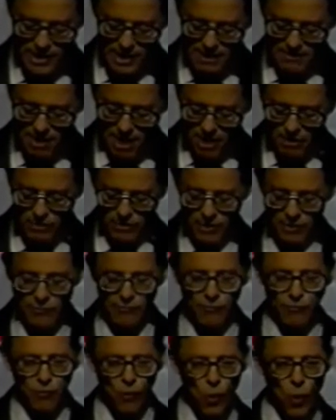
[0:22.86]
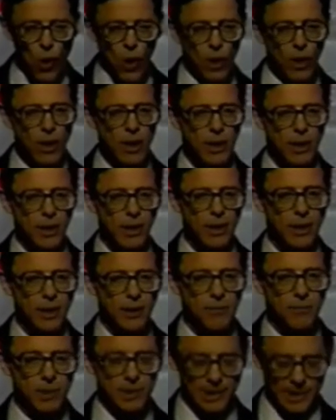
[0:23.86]
to come out for
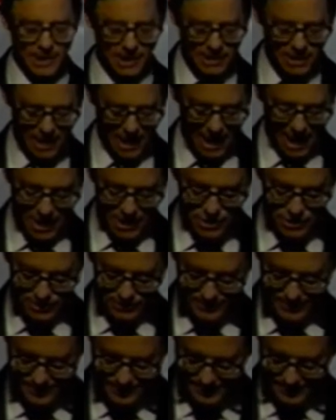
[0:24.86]
political action.